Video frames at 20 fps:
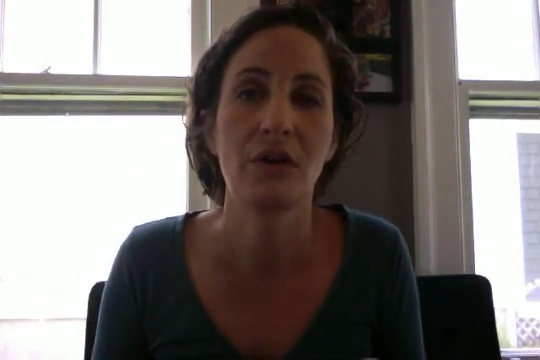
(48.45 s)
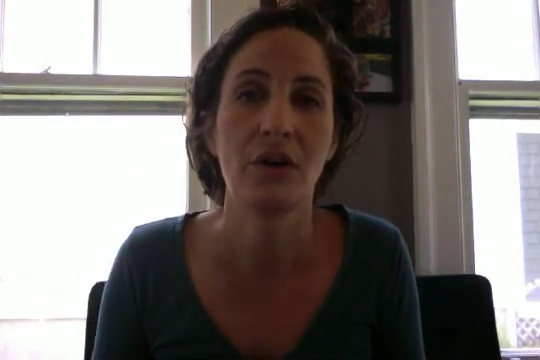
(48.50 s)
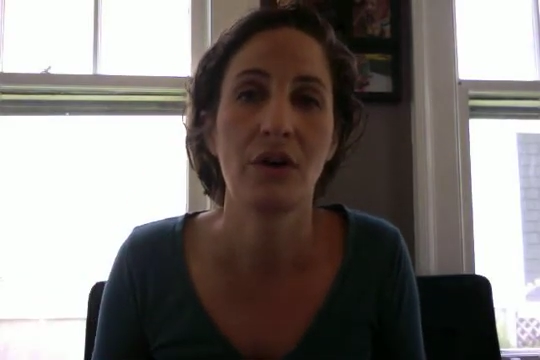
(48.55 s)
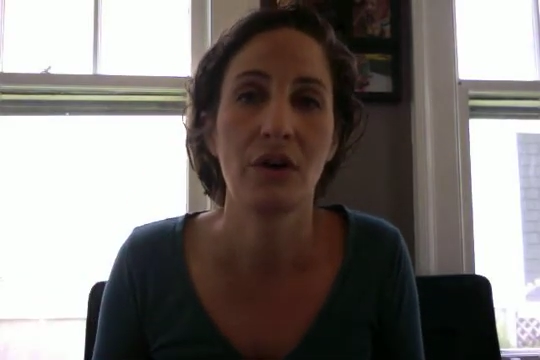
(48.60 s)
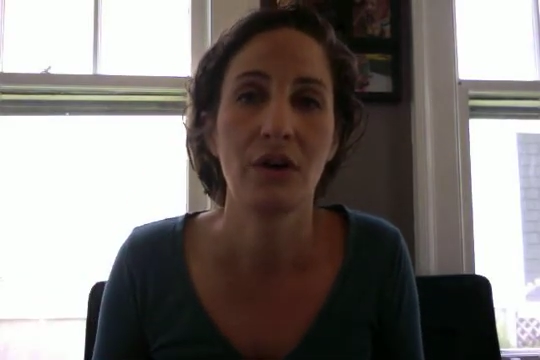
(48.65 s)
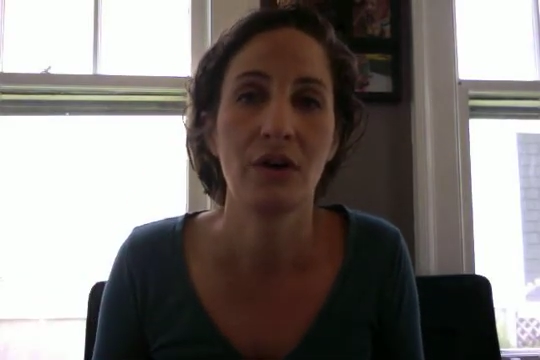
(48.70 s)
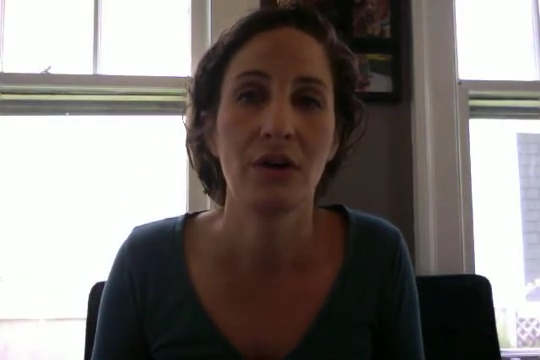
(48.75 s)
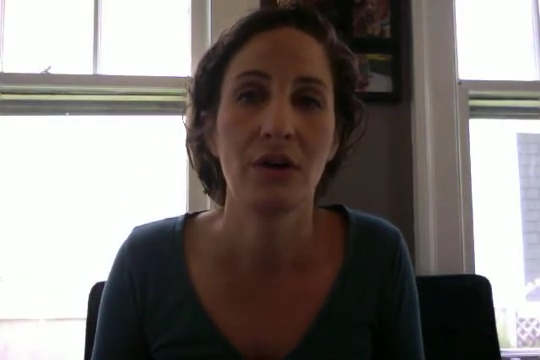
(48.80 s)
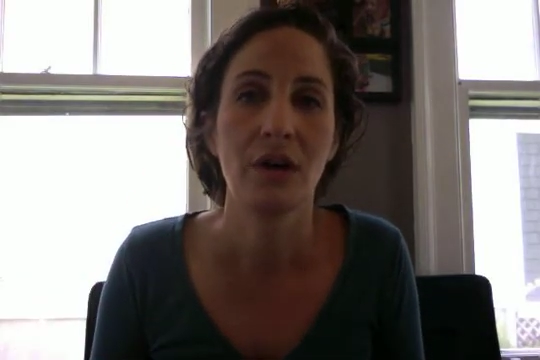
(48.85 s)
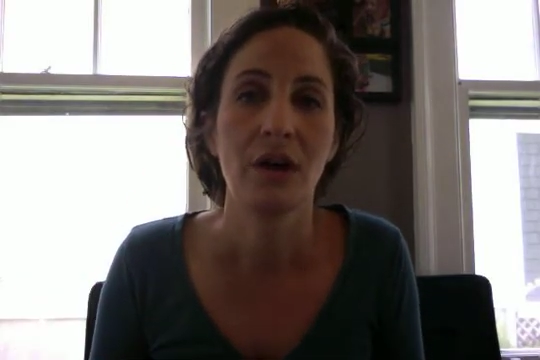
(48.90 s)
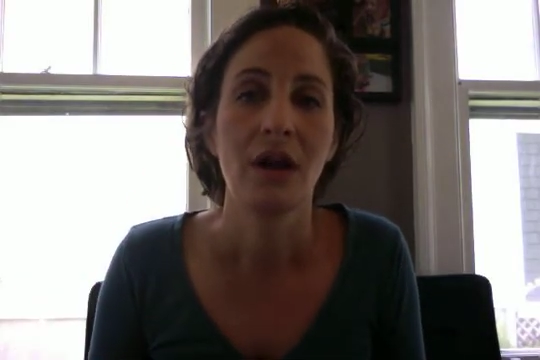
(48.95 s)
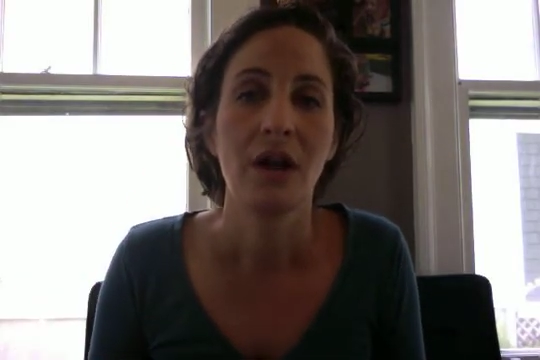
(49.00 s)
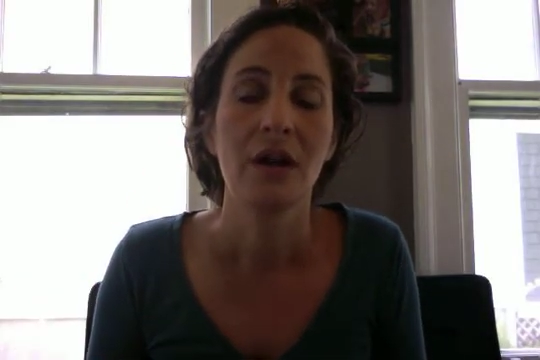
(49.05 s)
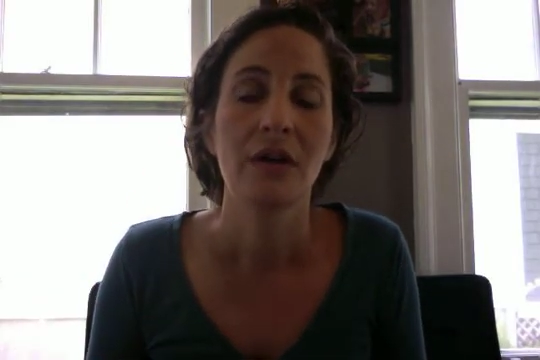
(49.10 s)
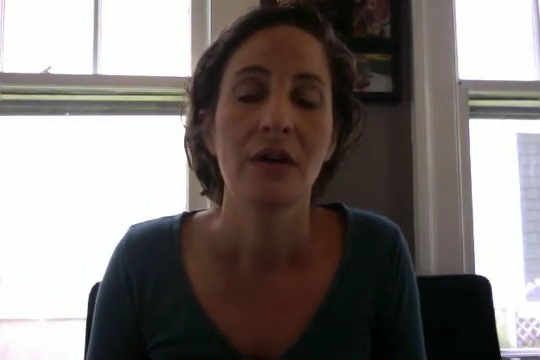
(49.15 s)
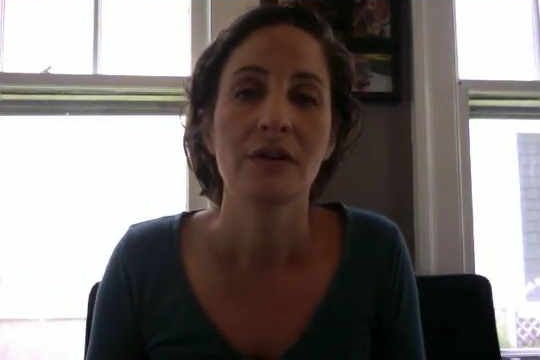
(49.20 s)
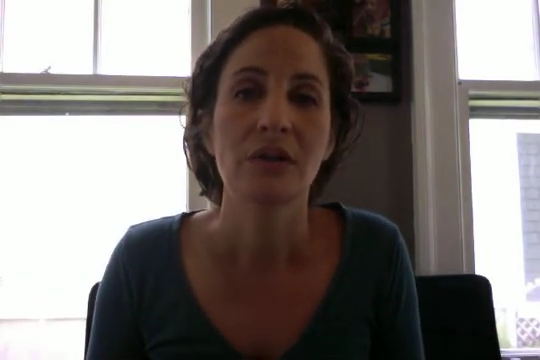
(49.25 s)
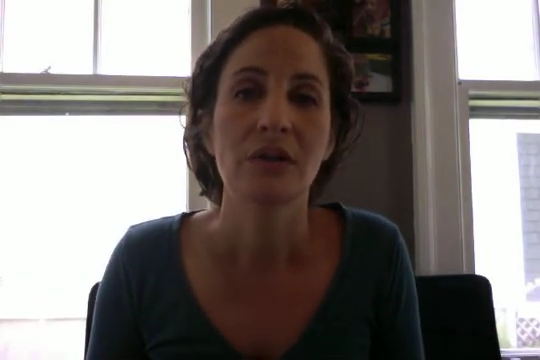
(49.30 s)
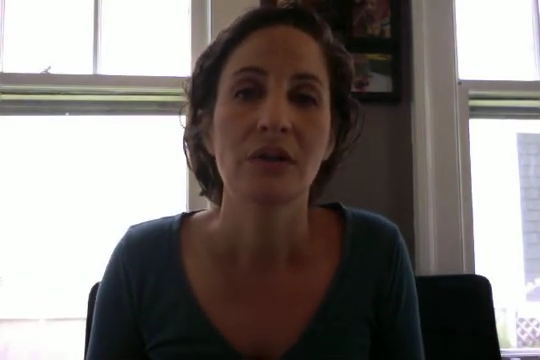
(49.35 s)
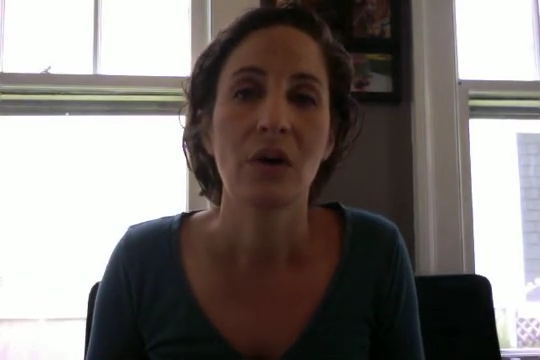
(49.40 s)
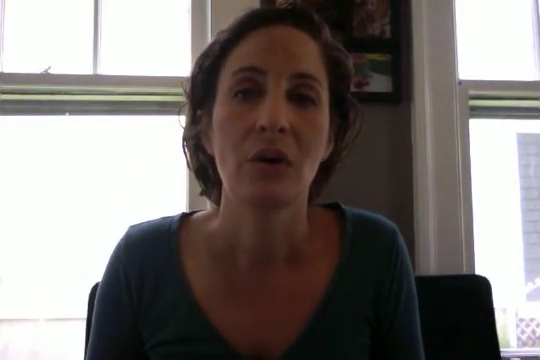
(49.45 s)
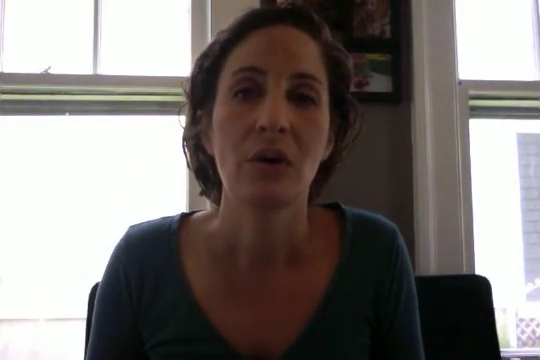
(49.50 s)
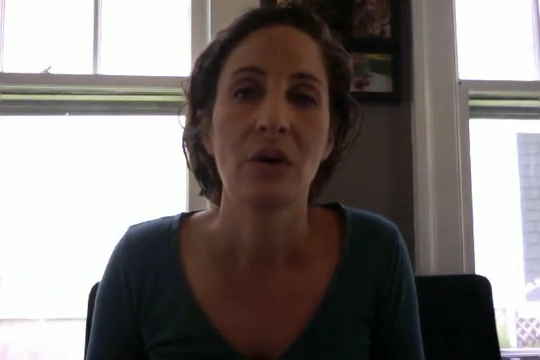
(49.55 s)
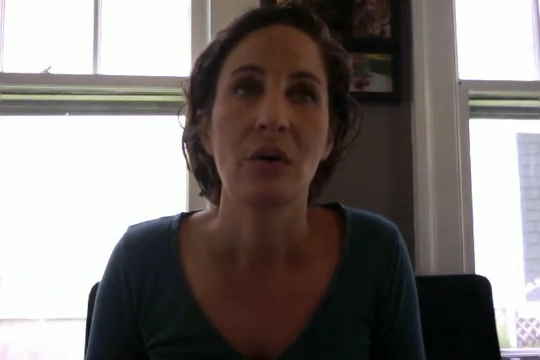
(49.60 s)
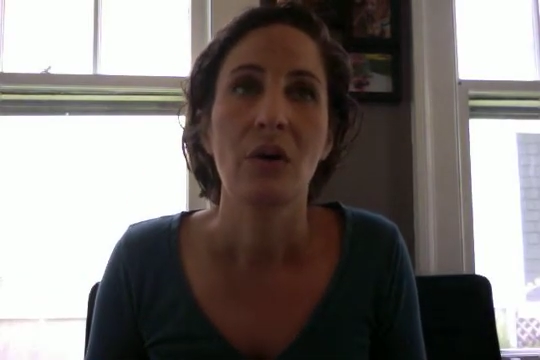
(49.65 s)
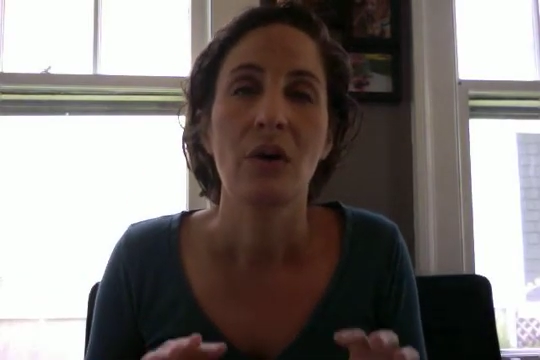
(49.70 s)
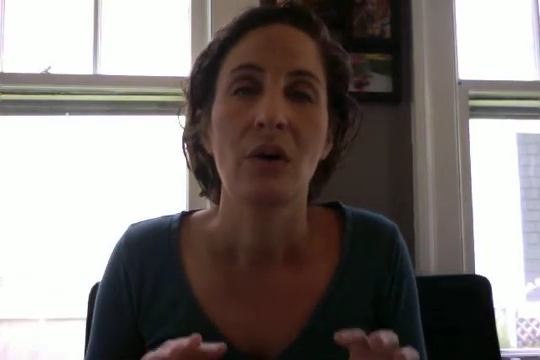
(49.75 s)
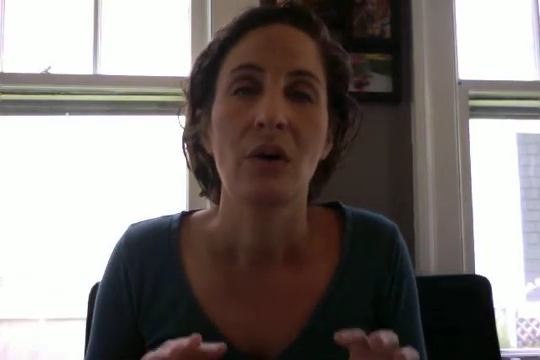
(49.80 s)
art. So